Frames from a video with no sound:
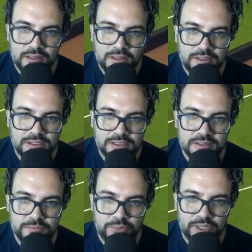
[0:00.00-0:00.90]
least I
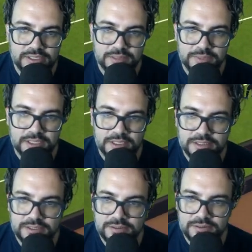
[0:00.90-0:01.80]
didn't praise them, I
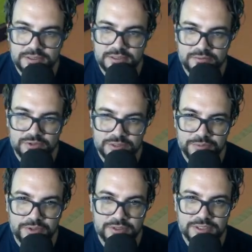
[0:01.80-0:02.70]
guess. That's always a
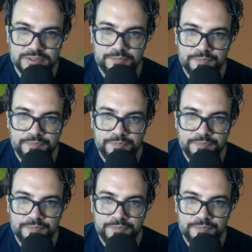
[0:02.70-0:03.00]
bonus.